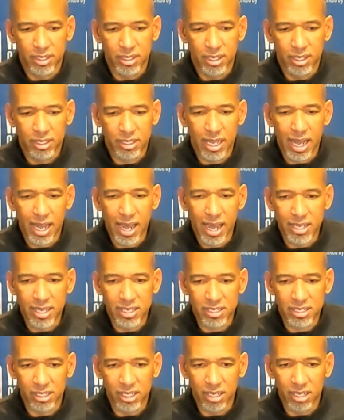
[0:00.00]
at the
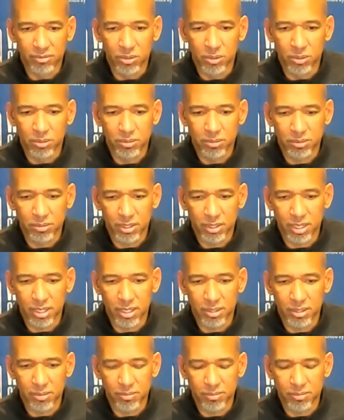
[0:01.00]
highest level
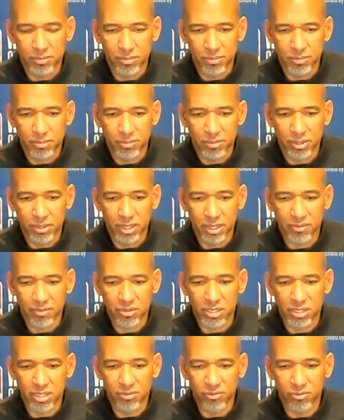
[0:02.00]
that
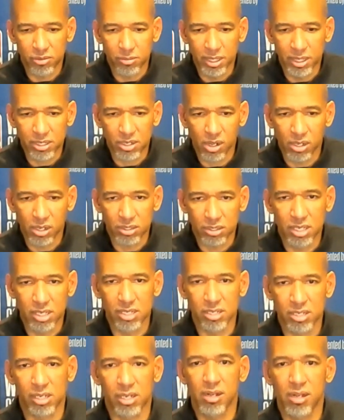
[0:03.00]
I've seen from us all
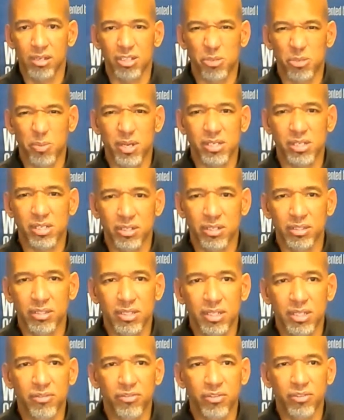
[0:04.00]
season long, especially on the
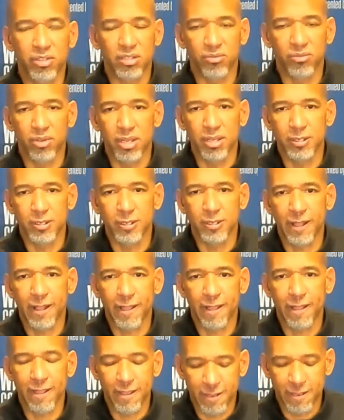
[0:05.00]
defensive end.
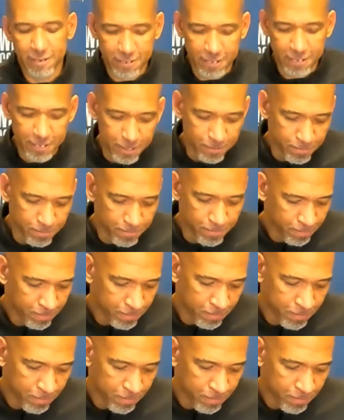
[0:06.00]
And,